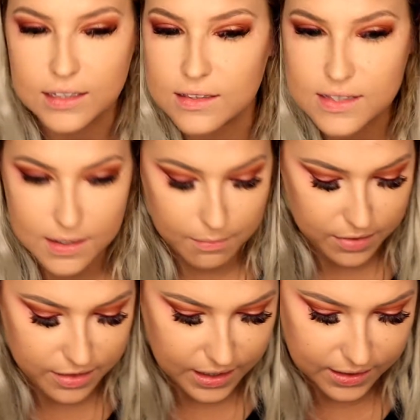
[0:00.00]

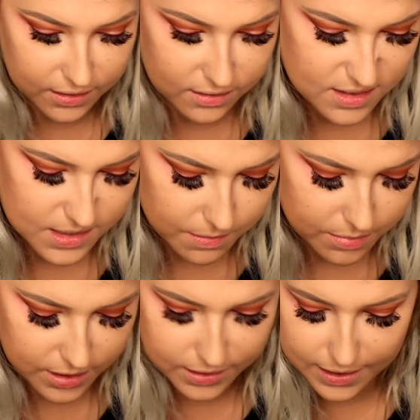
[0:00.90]
something
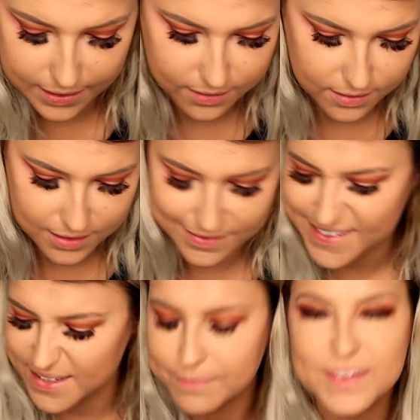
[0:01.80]
there, a little
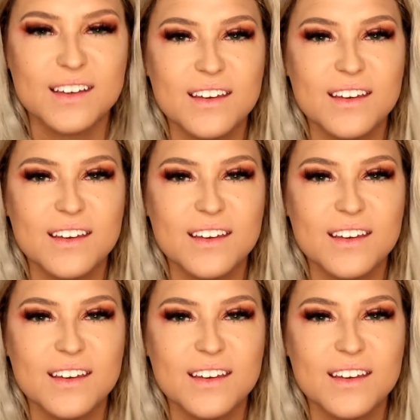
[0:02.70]
something.